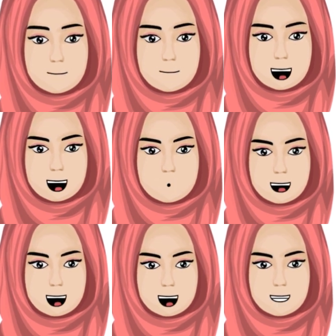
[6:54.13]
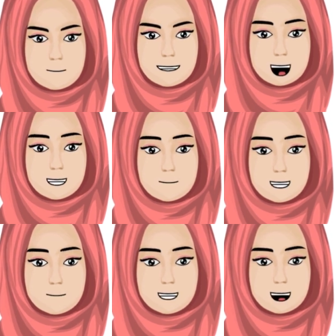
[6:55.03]
How are they
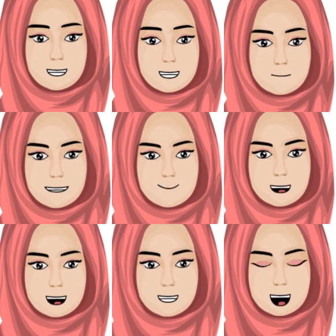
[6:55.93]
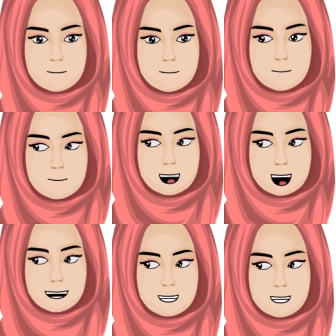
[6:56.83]
connected to the nose? There is a
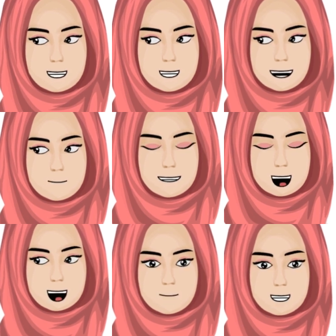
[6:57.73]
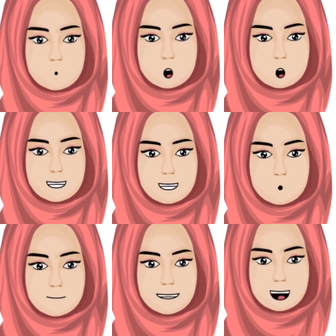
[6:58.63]
connection between our nose and
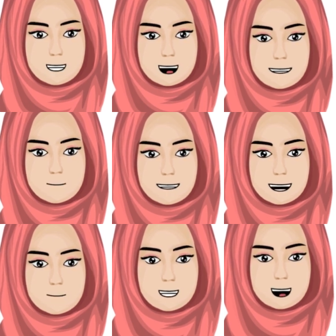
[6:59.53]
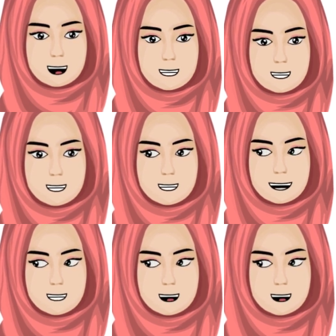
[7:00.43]
these sinuses, means there are channels,